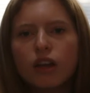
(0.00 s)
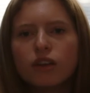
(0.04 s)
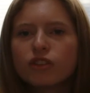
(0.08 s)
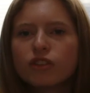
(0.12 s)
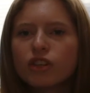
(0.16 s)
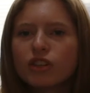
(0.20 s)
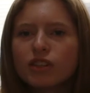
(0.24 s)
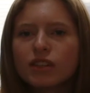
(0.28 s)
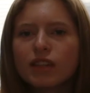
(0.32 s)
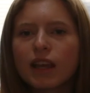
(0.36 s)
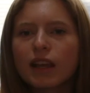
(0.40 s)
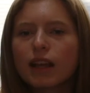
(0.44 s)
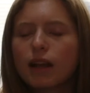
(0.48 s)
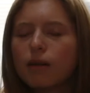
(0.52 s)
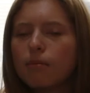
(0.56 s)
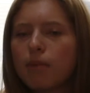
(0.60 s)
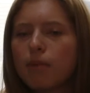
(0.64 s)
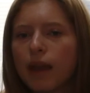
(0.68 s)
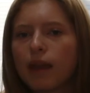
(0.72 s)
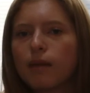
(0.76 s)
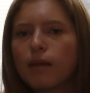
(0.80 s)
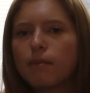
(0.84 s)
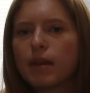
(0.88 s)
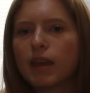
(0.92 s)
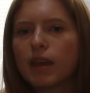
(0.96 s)
Just like a
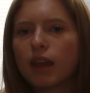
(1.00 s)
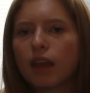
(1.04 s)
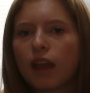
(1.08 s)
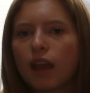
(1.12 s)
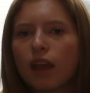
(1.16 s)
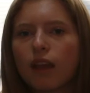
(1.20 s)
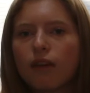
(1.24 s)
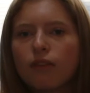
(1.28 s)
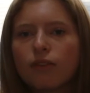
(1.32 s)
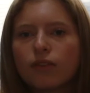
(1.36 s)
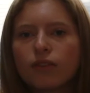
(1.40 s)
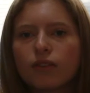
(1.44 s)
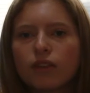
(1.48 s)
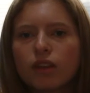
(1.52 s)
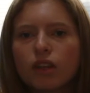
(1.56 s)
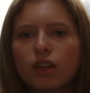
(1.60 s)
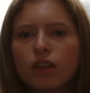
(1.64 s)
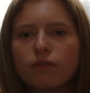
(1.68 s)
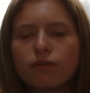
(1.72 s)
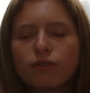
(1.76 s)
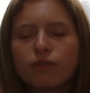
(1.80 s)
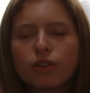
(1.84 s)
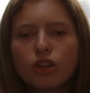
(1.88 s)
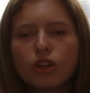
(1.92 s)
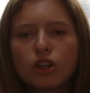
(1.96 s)
baby.
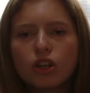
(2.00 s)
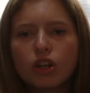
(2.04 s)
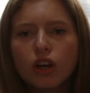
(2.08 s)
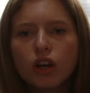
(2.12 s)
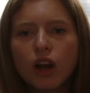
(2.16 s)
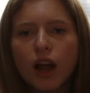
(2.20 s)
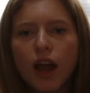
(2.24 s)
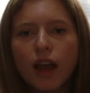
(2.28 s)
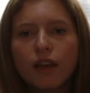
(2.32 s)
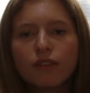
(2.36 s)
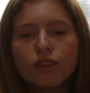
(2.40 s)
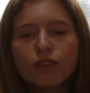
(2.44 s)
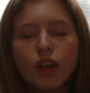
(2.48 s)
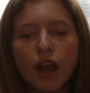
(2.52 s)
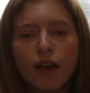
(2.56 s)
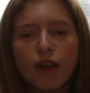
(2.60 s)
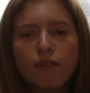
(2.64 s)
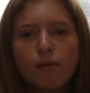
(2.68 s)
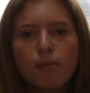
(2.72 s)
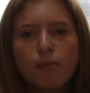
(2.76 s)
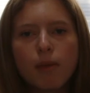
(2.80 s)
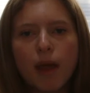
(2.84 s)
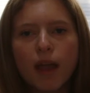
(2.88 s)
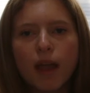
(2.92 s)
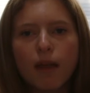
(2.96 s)
If you
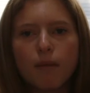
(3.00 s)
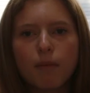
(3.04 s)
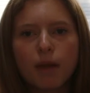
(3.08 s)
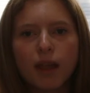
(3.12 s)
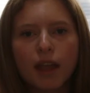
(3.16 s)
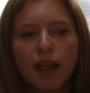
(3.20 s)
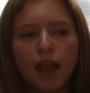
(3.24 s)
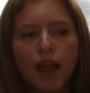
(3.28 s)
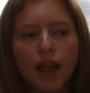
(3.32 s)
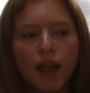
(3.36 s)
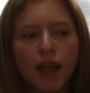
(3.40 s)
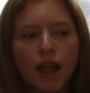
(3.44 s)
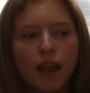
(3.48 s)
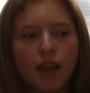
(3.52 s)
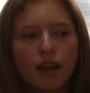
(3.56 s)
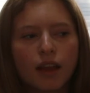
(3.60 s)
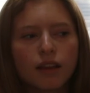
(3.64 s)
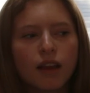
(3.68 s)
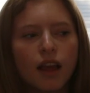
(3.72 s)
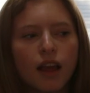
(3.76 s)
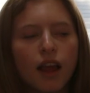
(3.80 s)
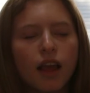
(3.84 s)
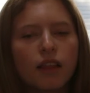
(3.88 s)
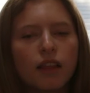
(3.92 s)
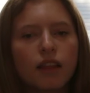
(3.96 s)
have a baby and